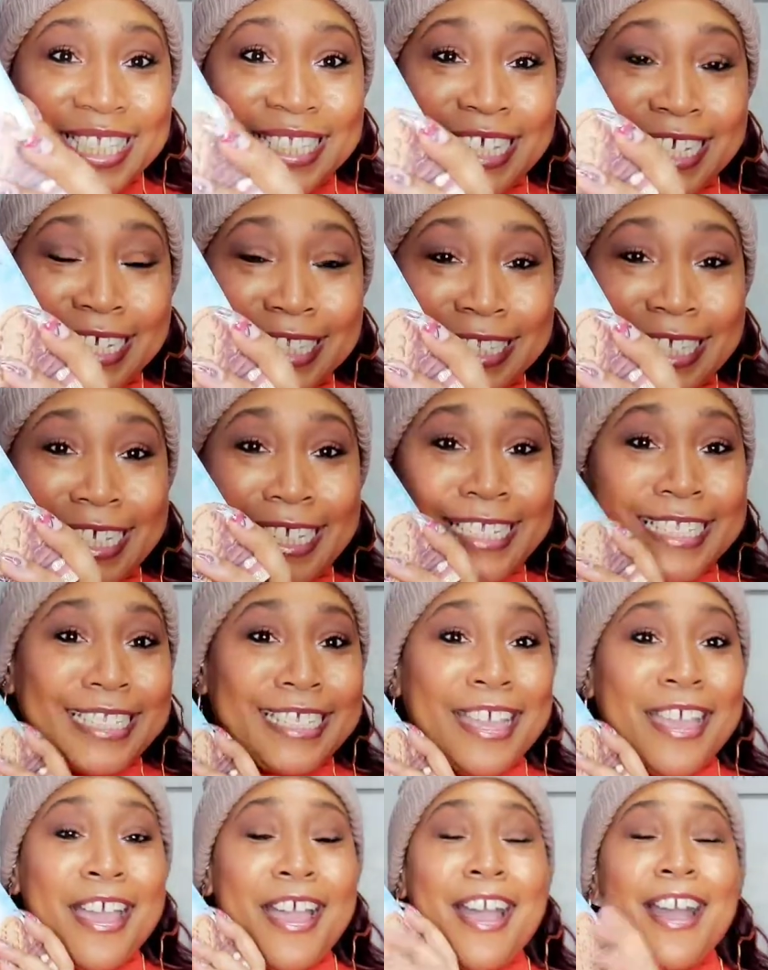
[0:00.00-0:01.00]
Look at these,
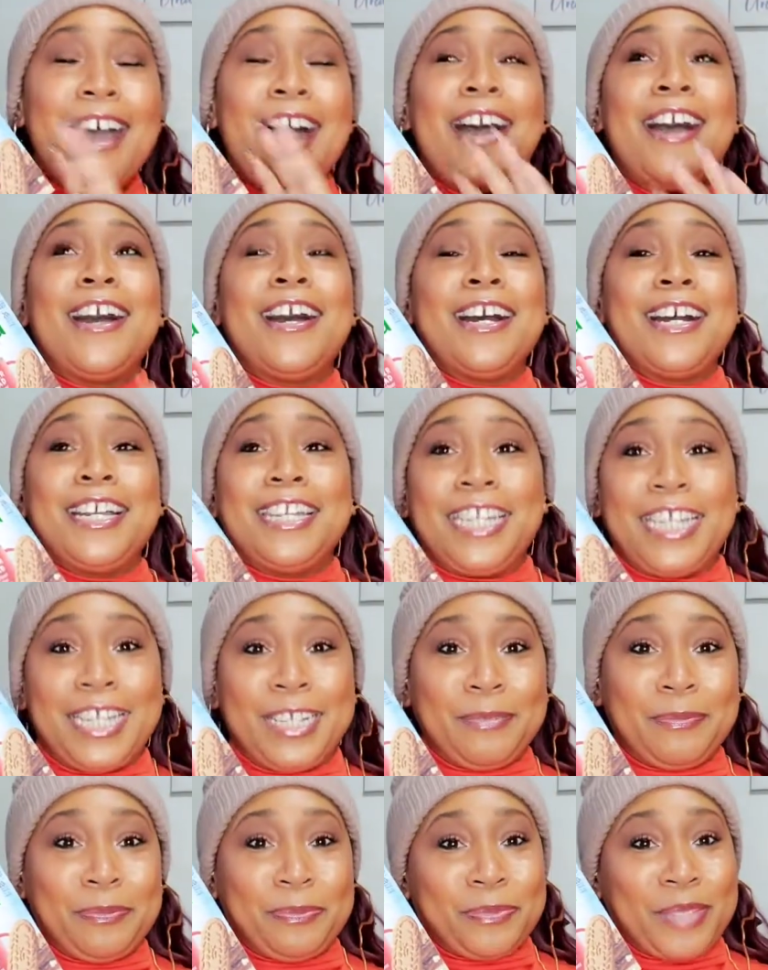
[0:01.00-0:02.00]

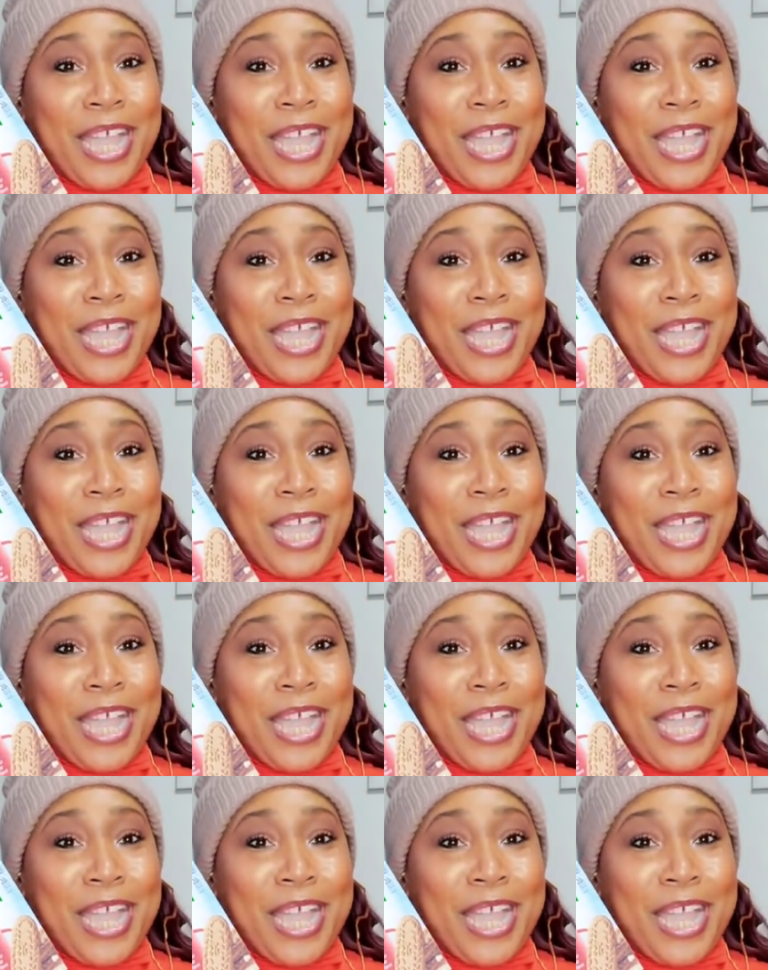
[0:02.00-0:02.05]
honey.